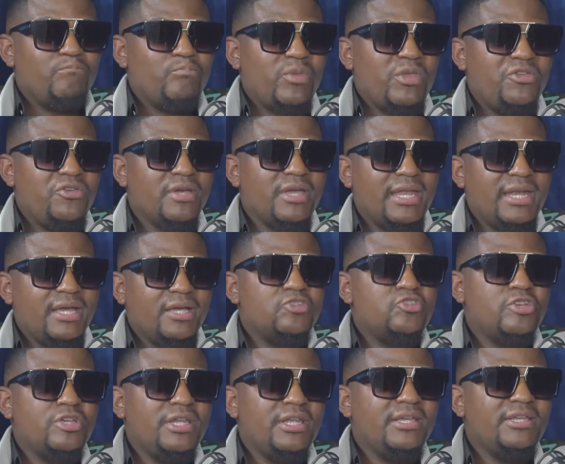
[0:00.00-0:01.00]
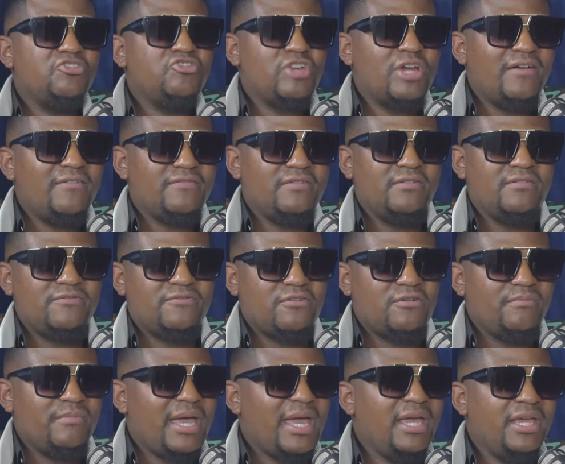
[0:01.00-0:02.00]
You can actually travel
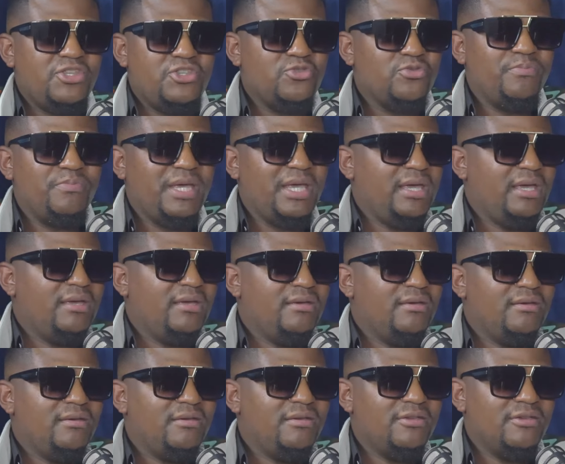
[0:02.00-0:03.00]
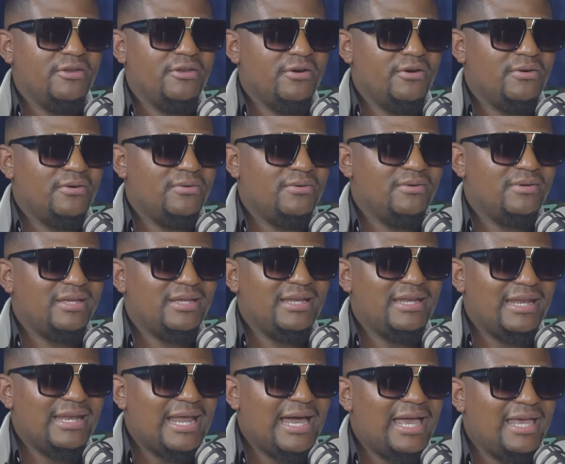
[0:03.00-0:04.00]
from A to B,
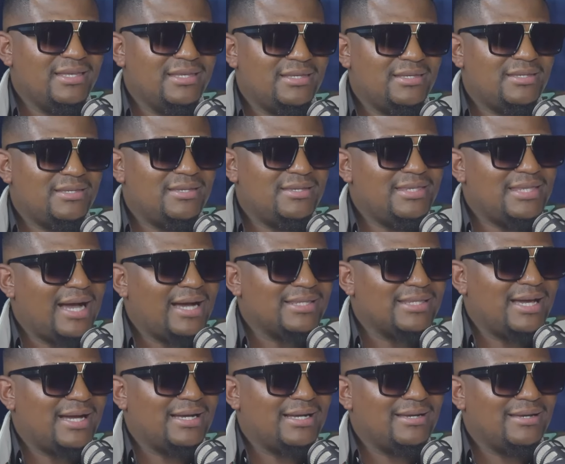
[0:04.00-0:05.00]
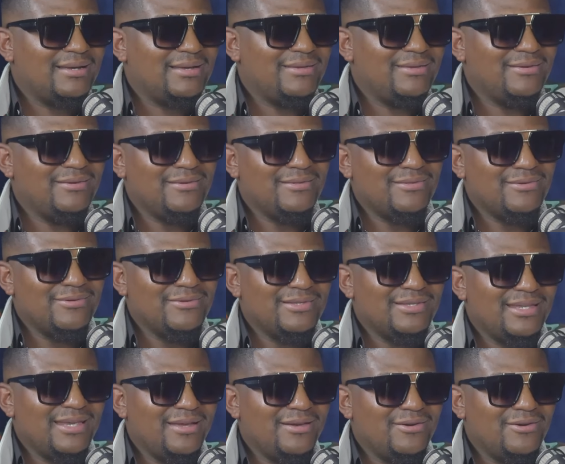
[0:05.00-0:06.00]
in a nice tak-tak,
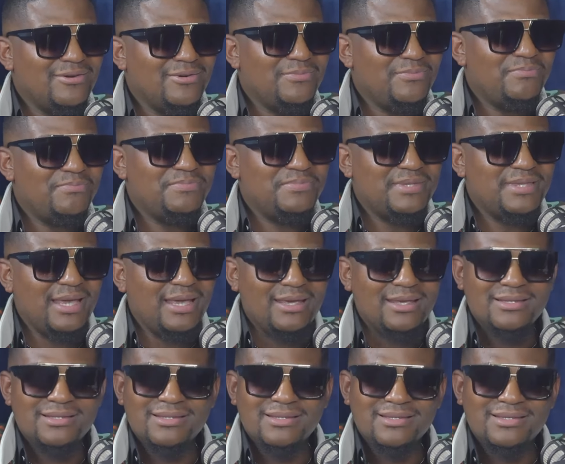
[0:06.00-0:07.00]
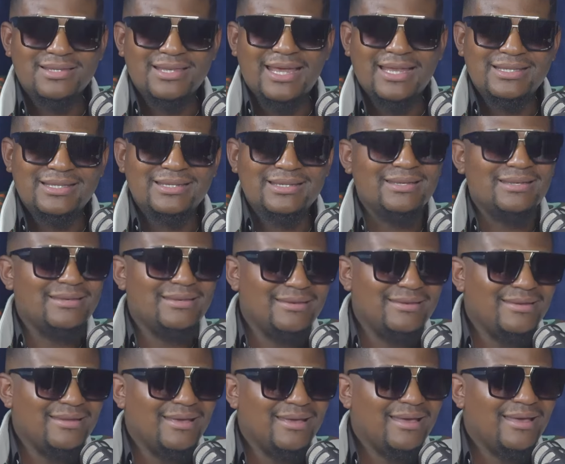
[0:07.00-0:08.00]
those yellow thingies sent in
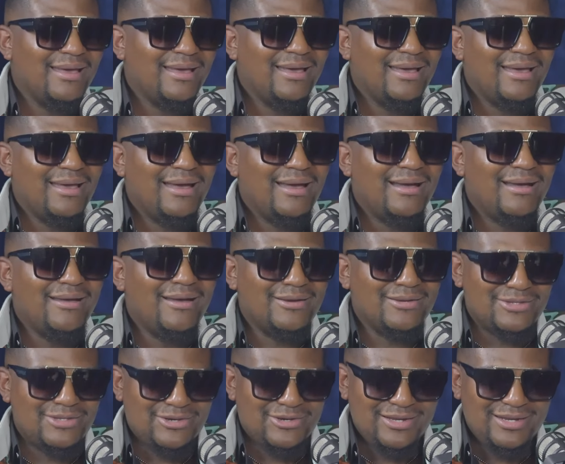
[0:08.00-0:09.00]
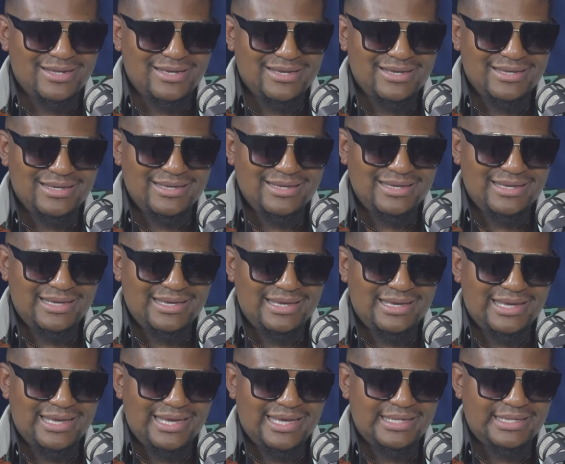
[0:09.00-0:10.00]
Young Tola.
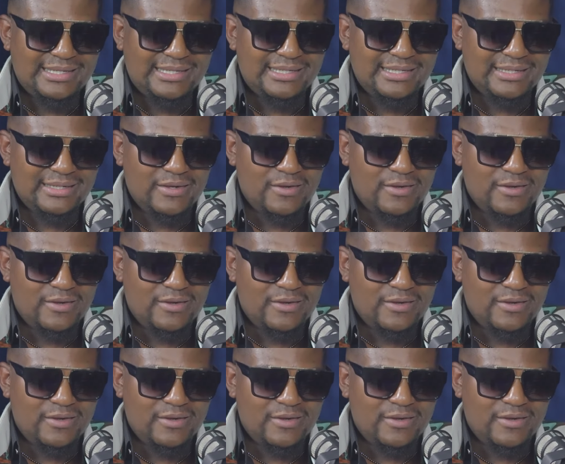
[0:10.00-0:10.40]
And